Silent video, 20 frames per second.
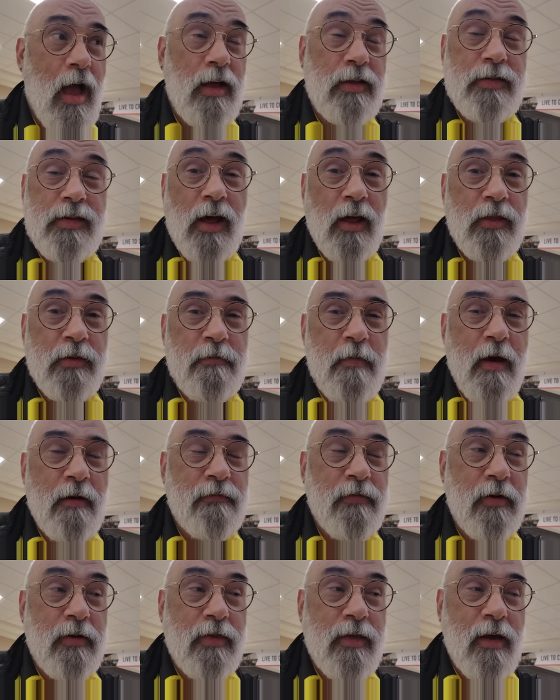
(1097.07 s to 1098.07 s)
I tell them
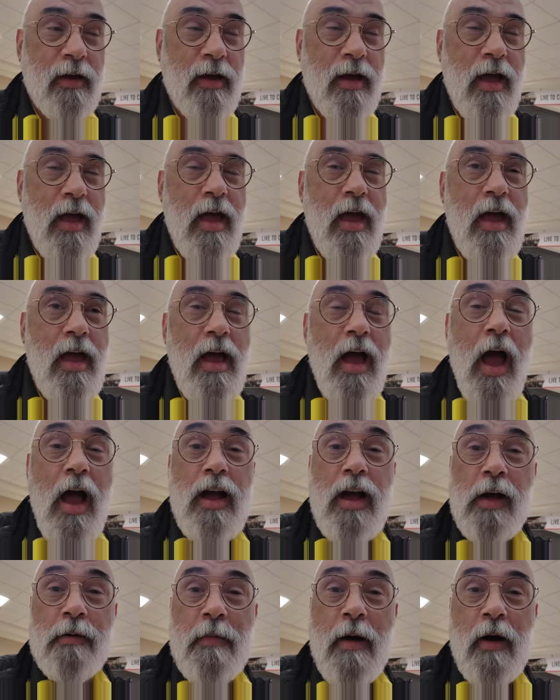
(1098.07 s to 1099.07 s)
everything.
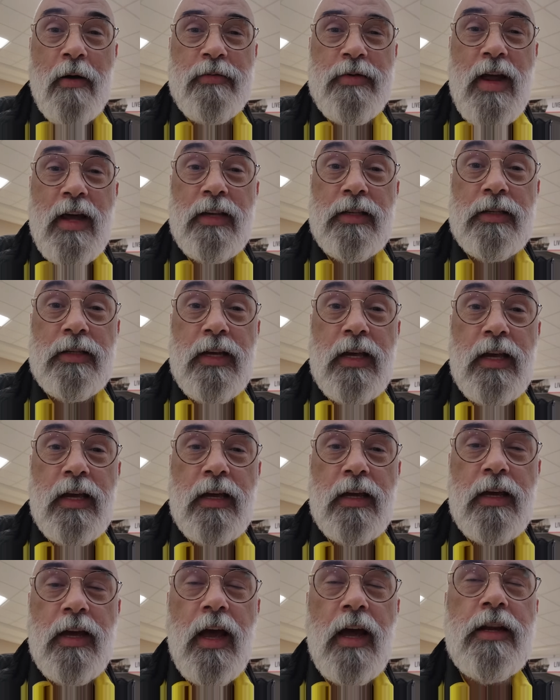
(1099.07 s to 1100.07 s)
I come out and I
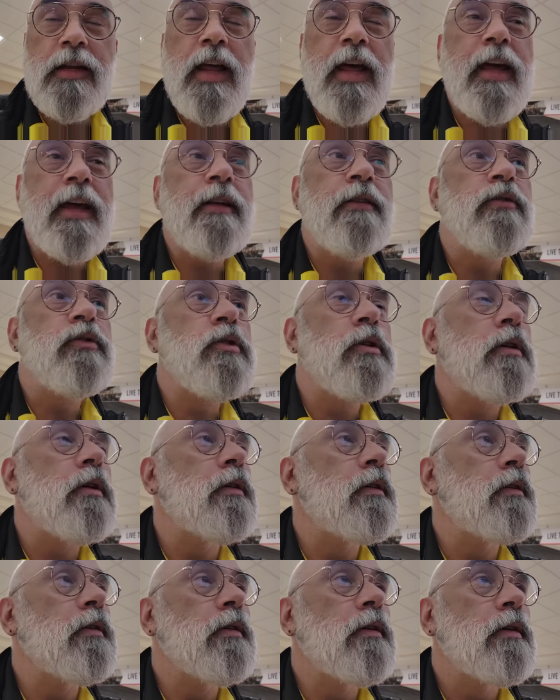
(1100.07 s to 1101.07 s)
see an angel,
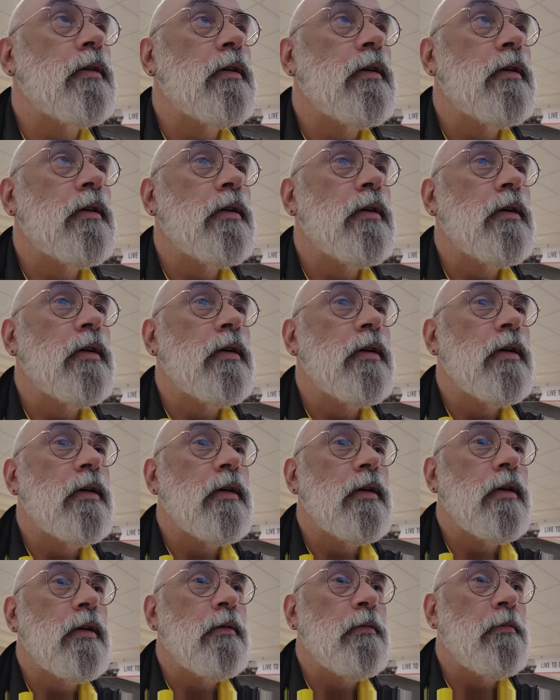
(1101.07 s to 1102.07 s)

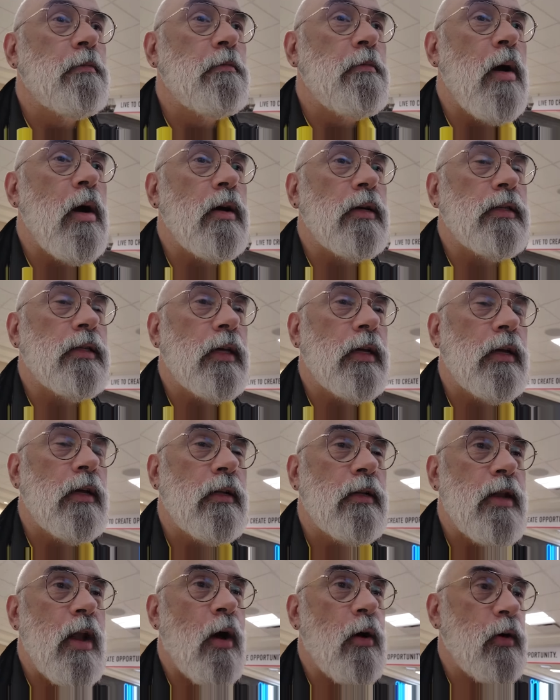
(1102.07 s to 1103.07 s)
Marcy.
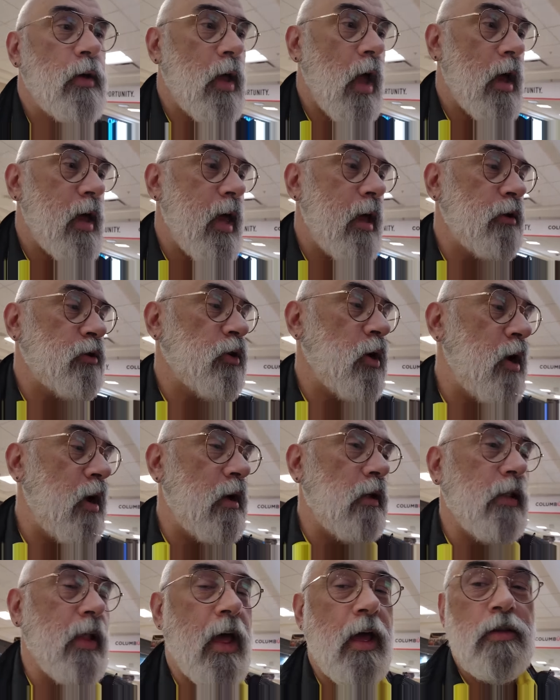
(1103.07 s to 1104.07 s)
Now, I can't show
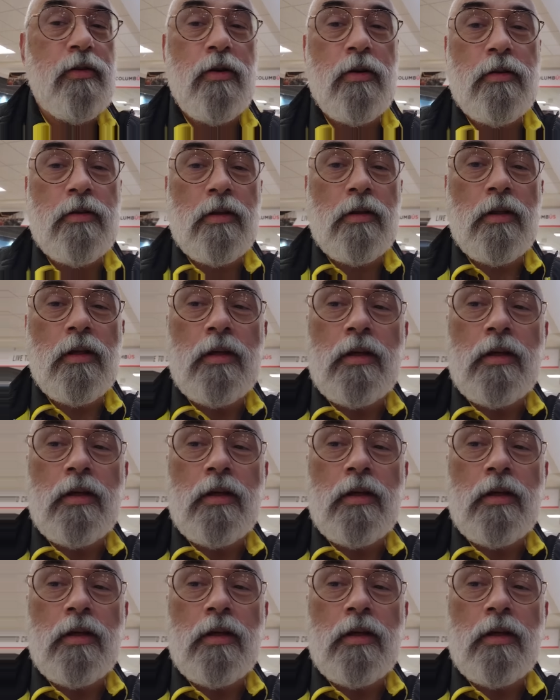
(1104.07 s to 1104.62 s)
you a lanyard.